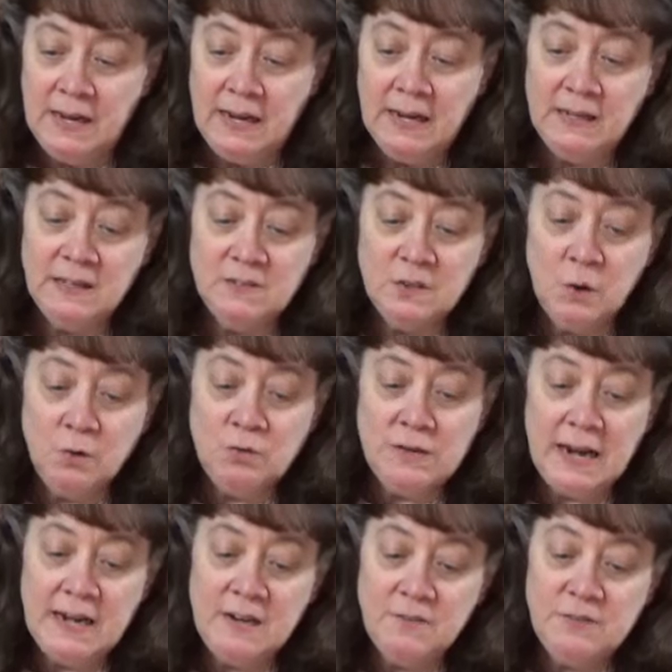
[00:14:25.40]
In his own
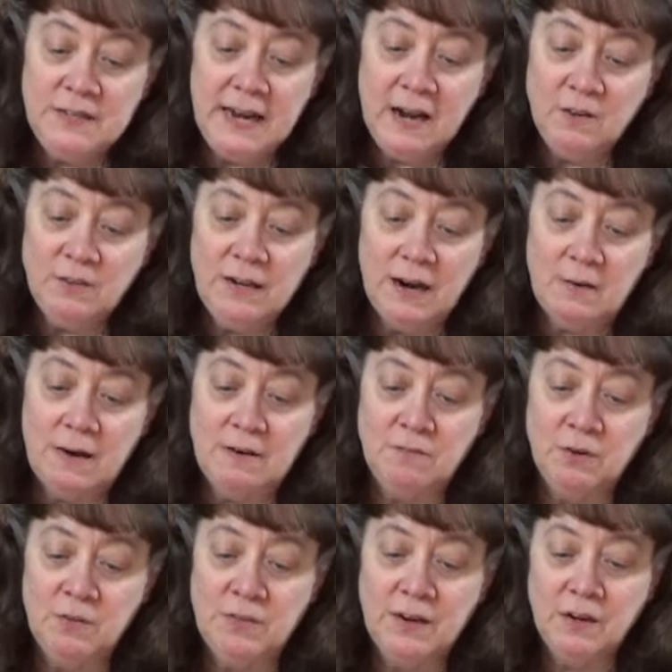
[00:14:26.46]
native town,
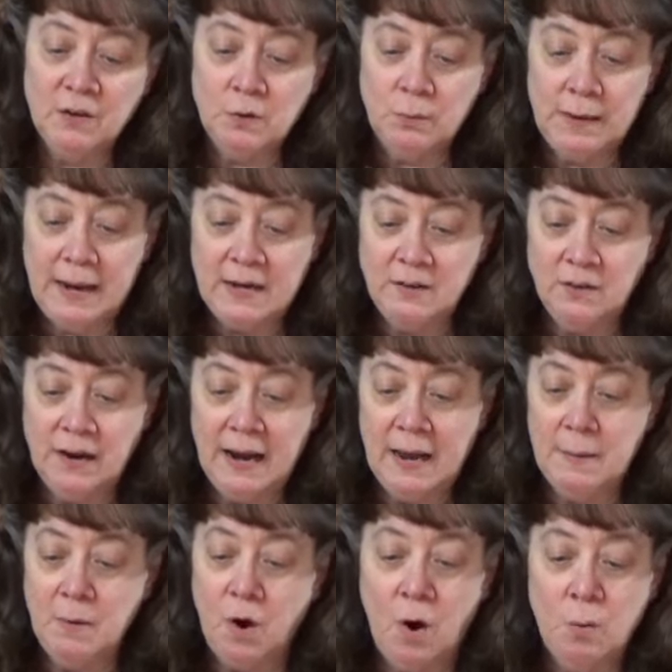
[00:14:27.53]
however, their creator
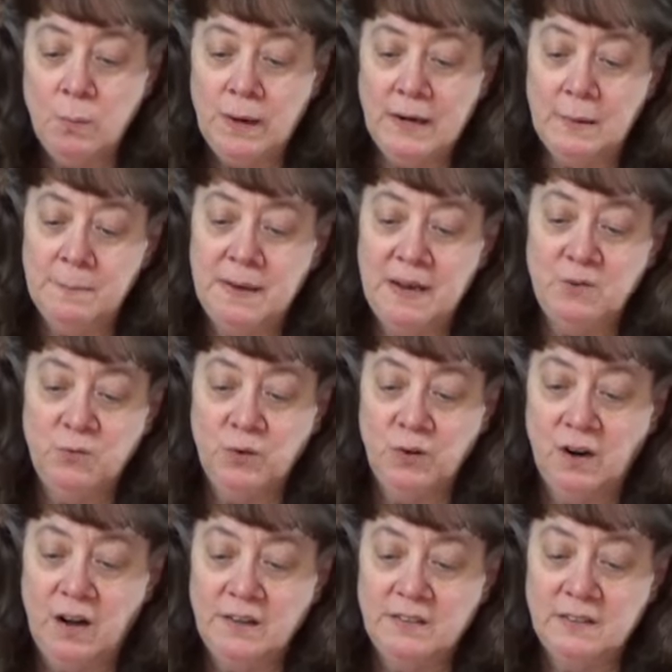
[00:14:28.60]
had already been
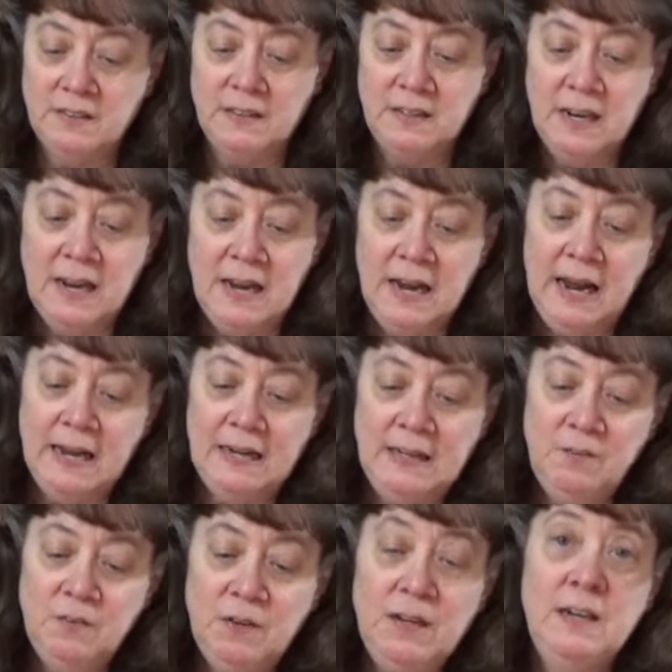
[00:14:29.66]
forgotten, and
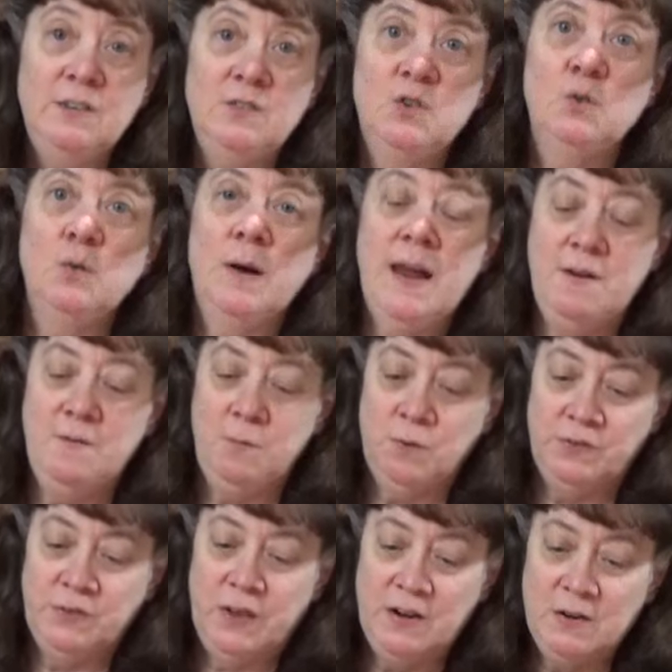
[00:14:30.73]
even his grave
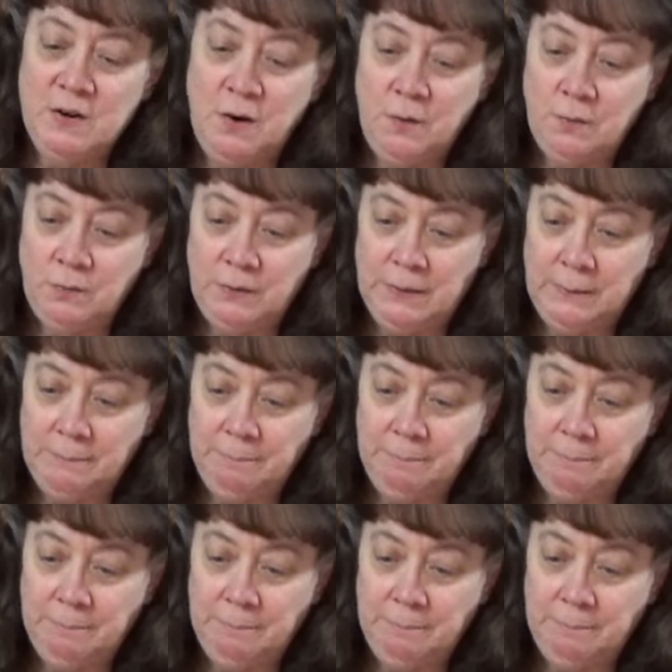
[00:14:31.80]
was unknown.